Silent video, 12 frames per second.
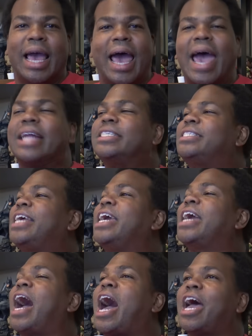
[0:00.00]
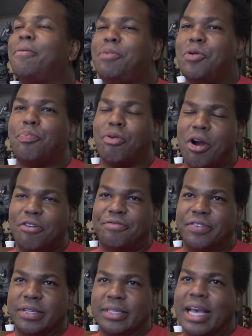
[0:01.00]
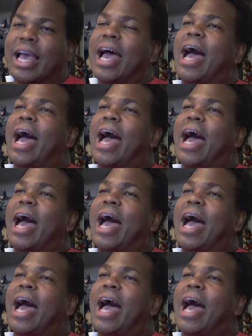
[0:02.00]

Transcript: I had to take ibuprofen.